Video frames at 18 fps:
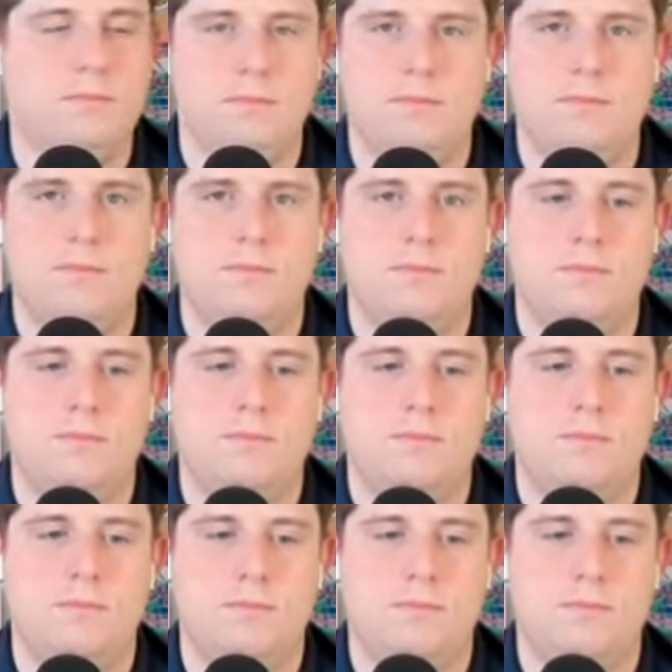
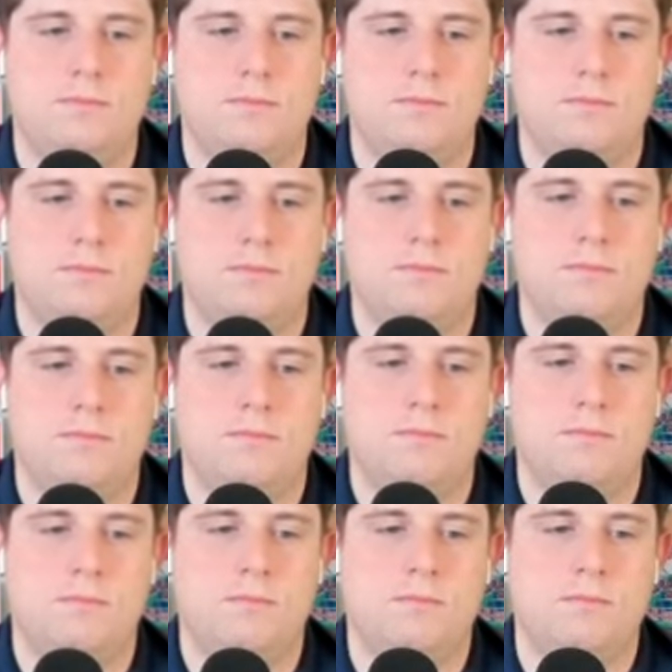
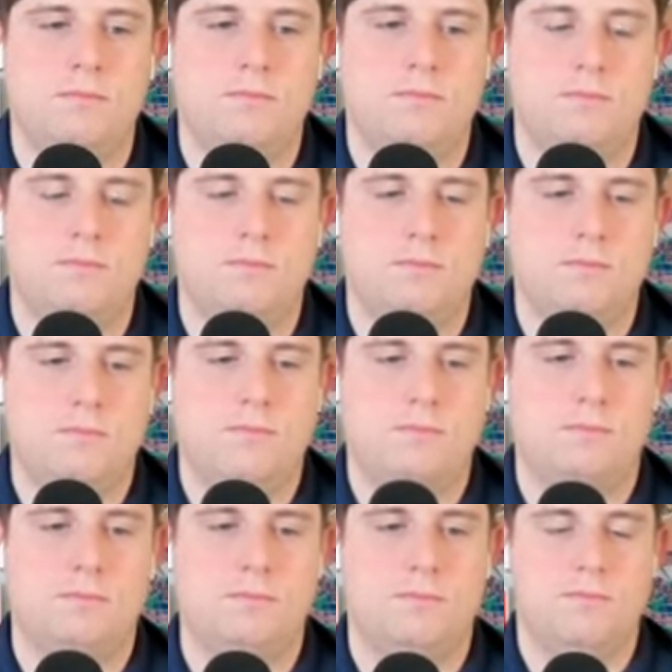
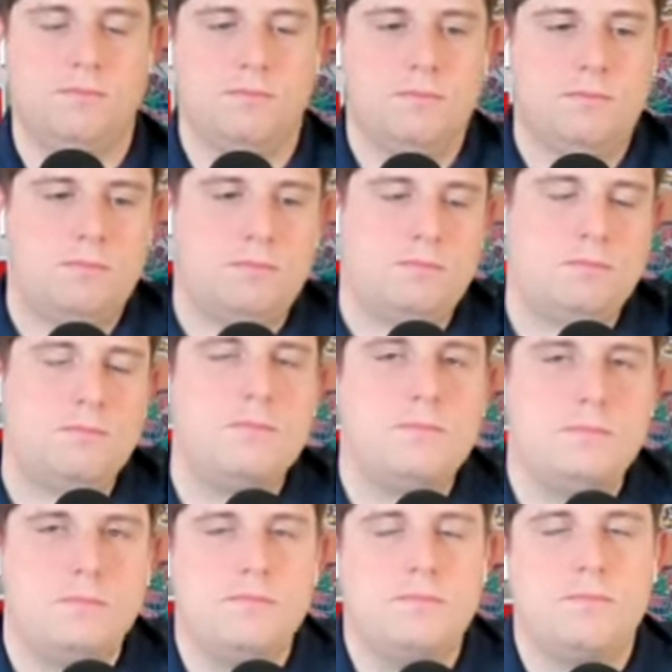
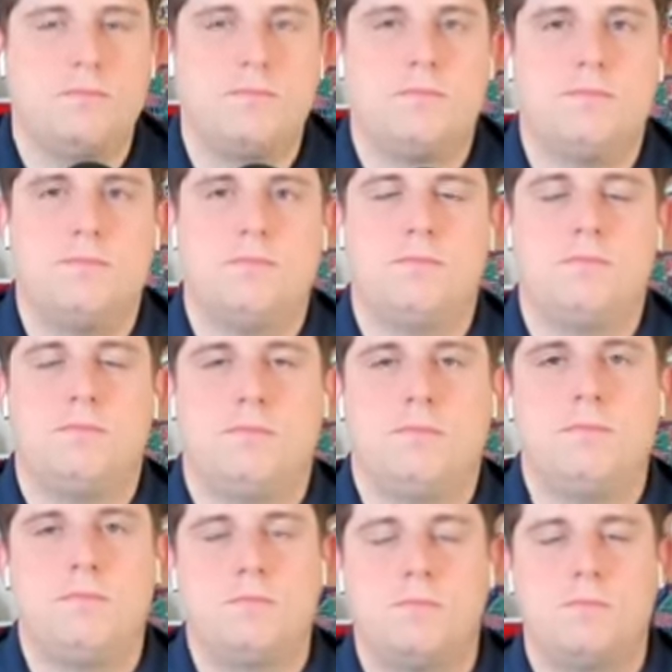
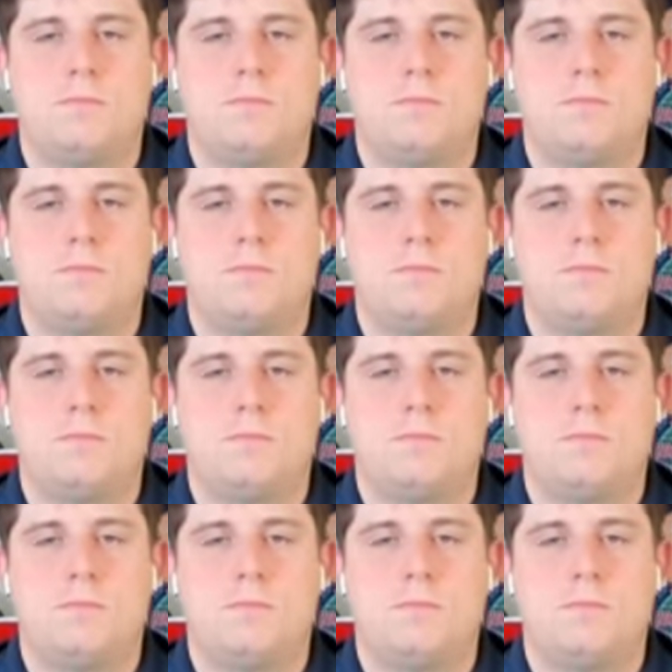(not speaking)